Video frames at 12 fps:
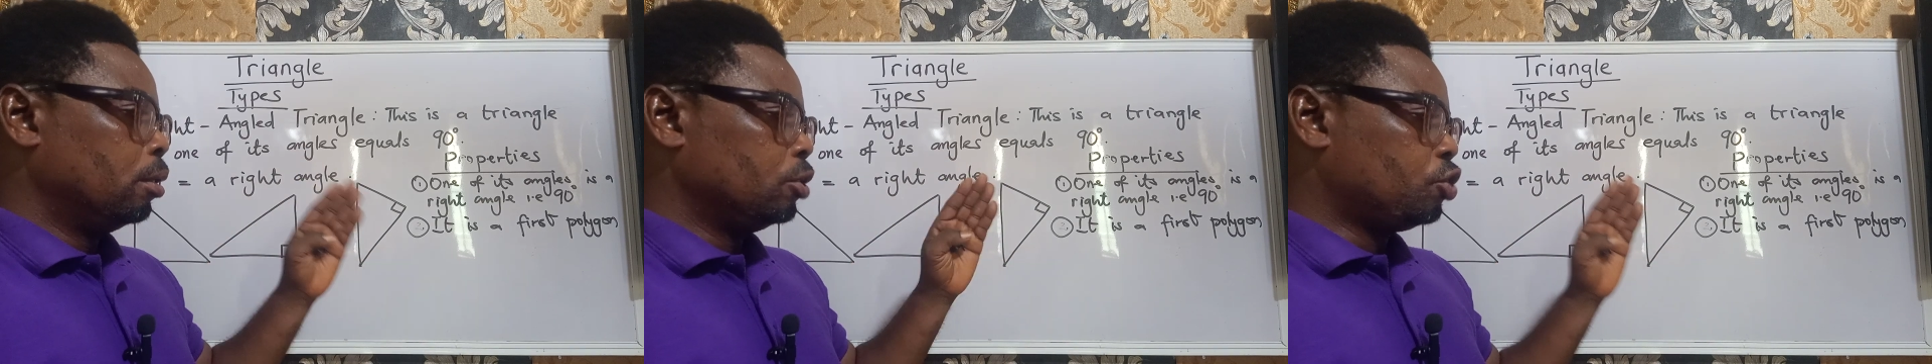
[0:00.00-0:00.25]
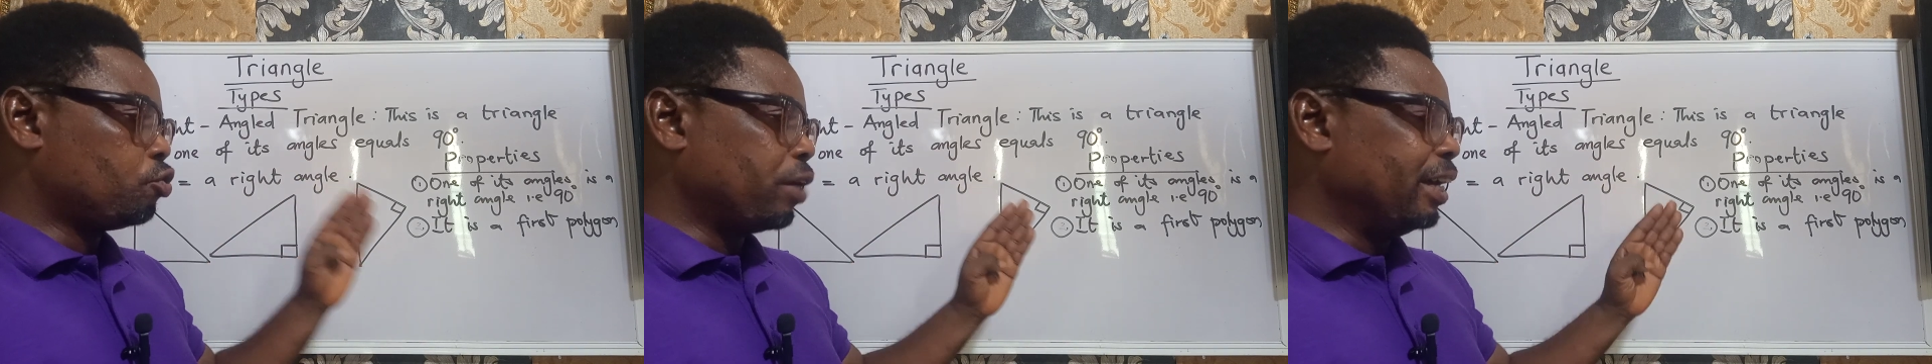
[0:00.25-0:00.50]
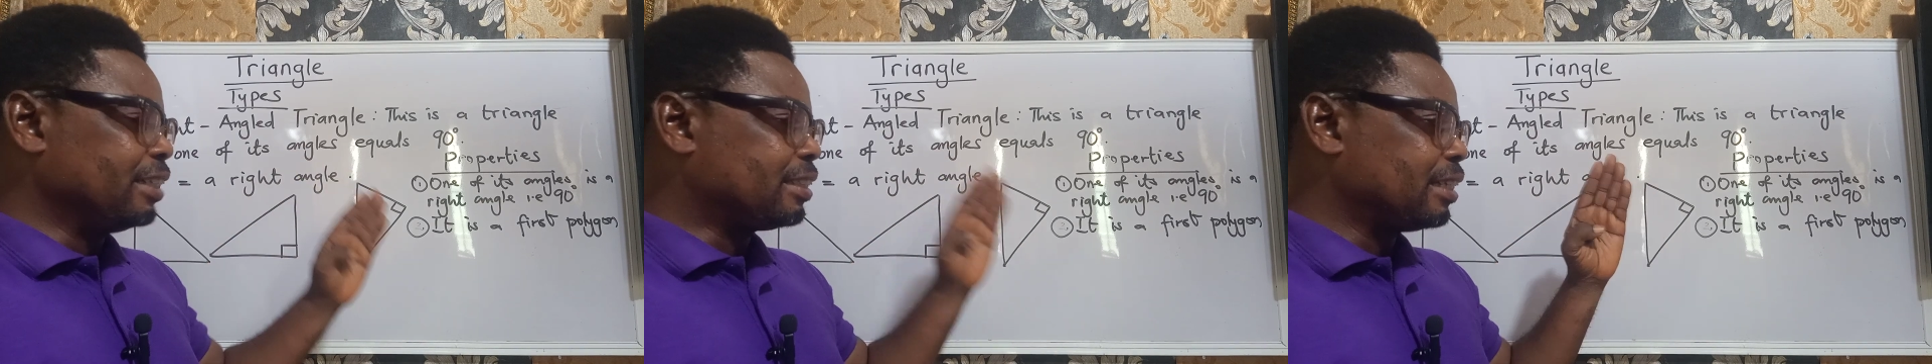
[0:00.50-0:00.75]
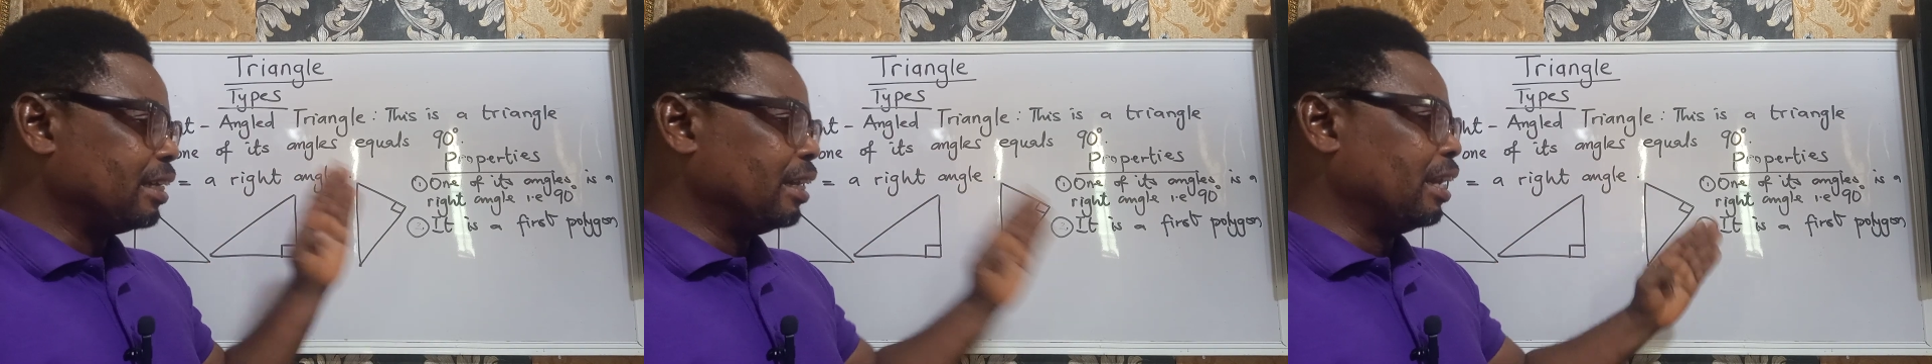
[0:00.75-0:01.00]
Straight
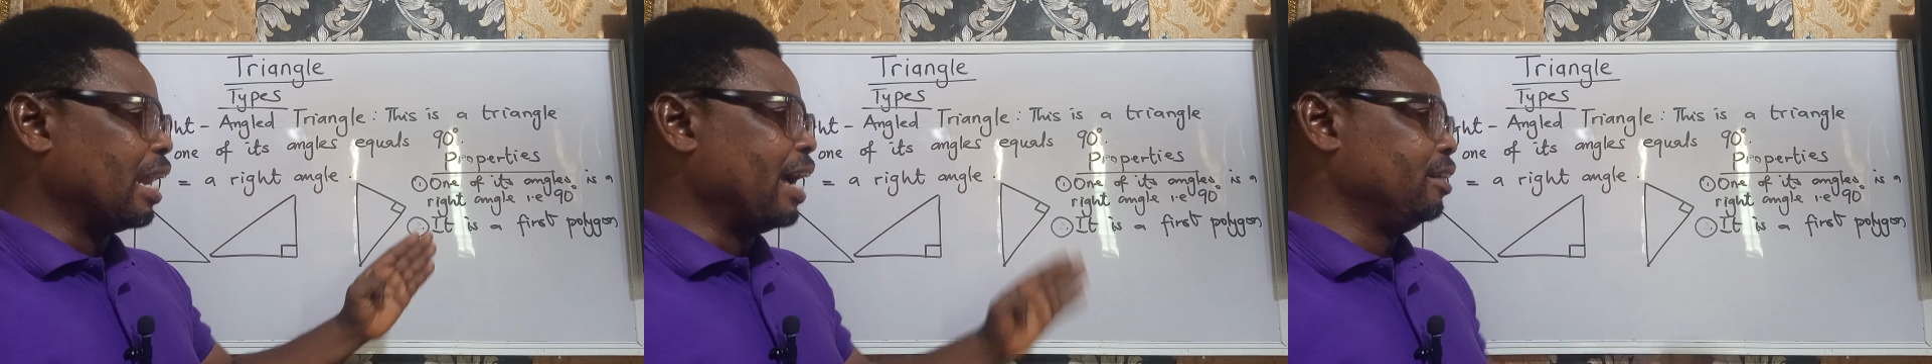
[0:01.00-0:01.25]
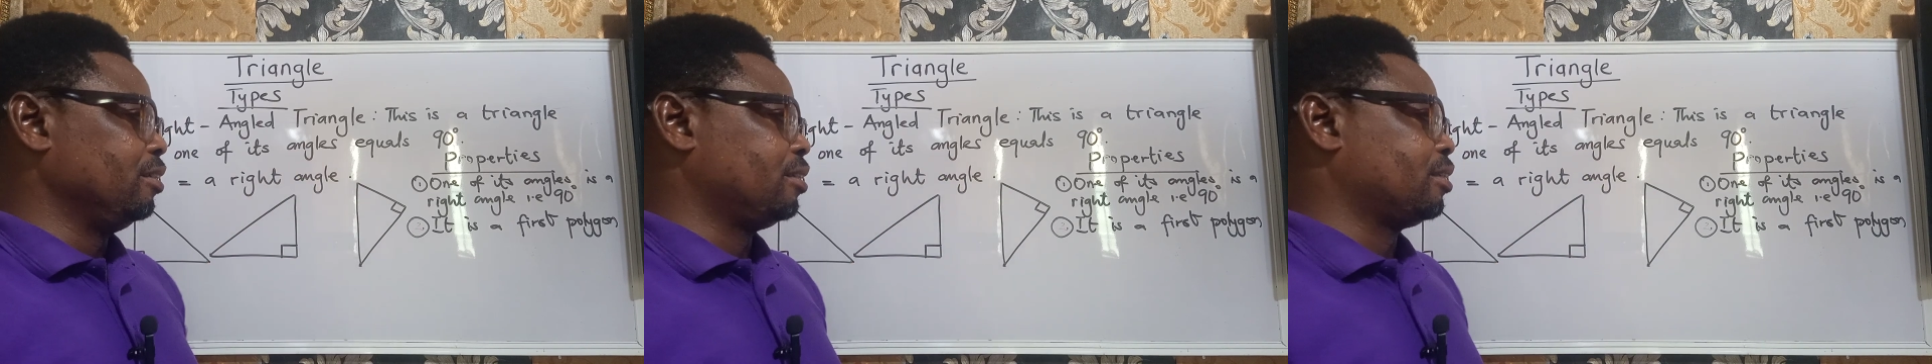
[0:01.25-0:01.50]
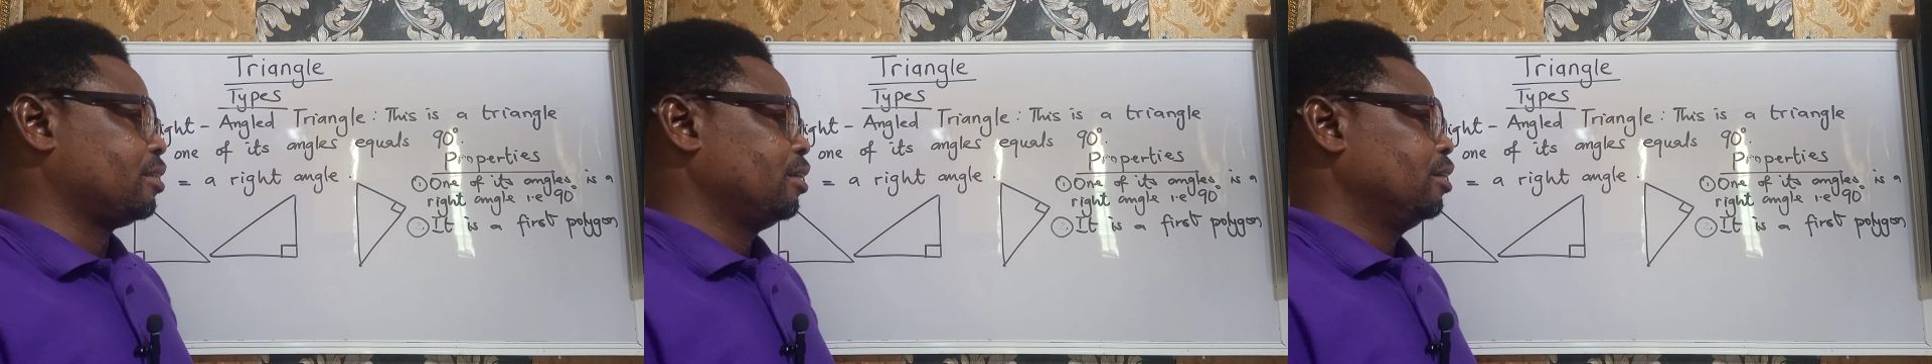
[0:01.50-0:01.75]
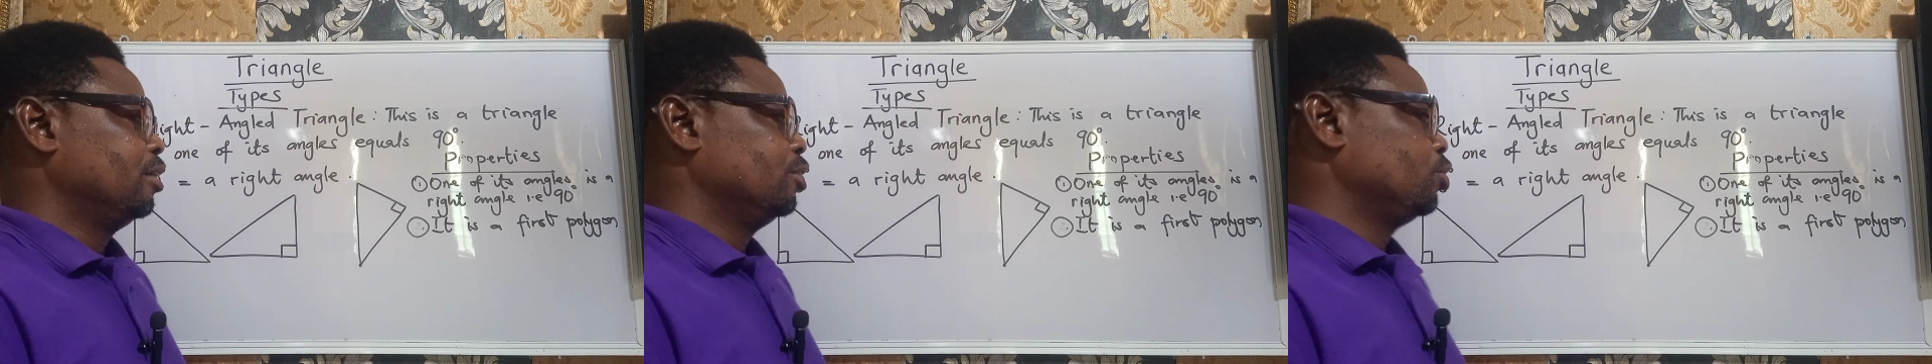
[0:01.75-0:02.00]
lines.
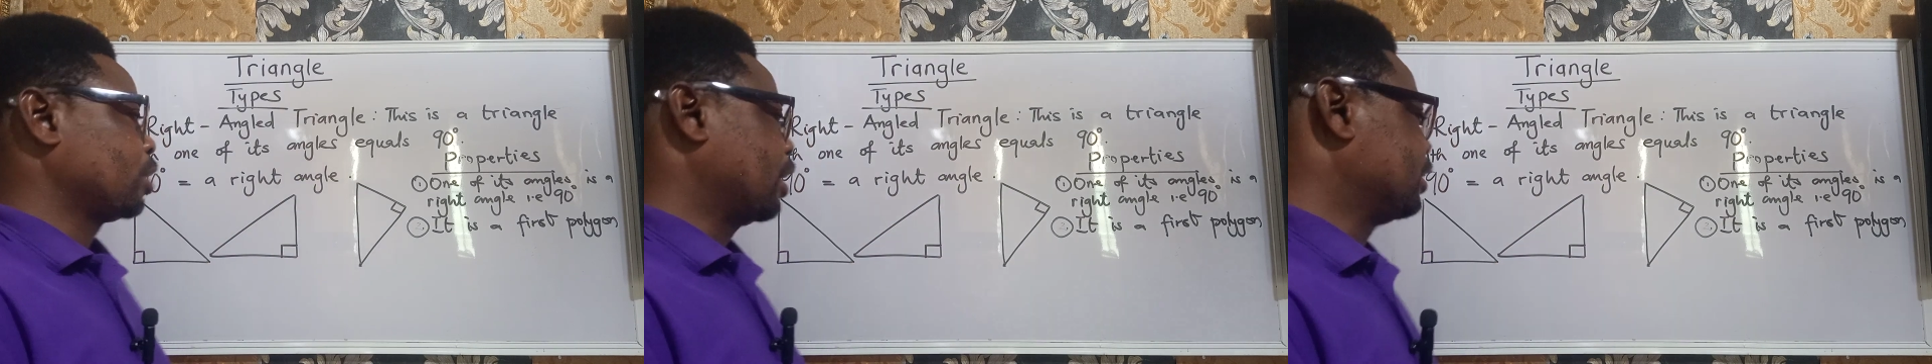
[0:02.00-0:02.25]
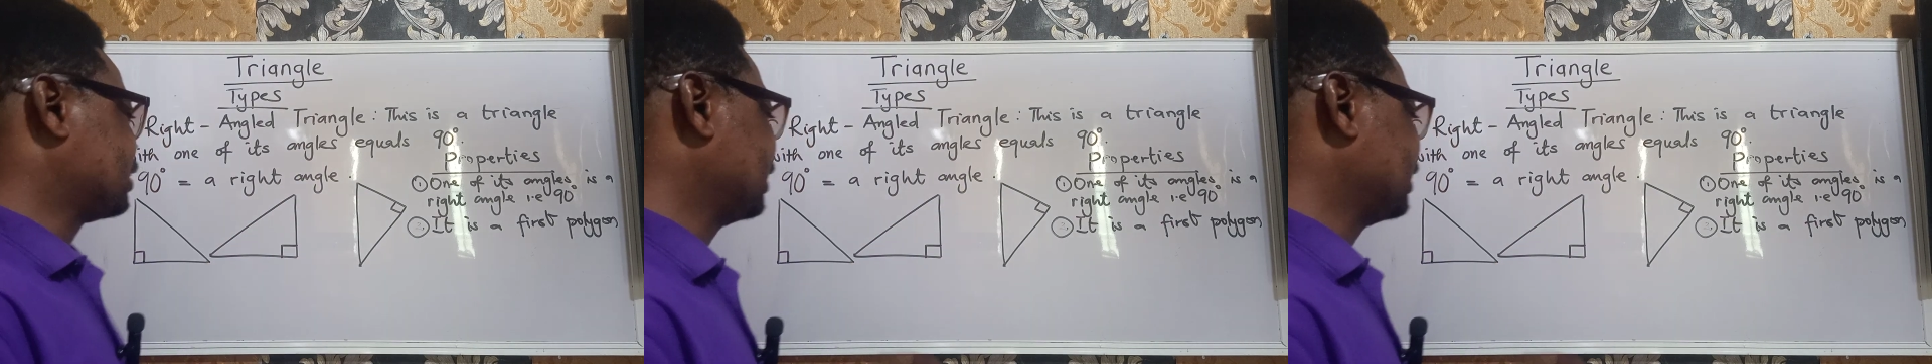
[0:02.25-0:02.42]
You can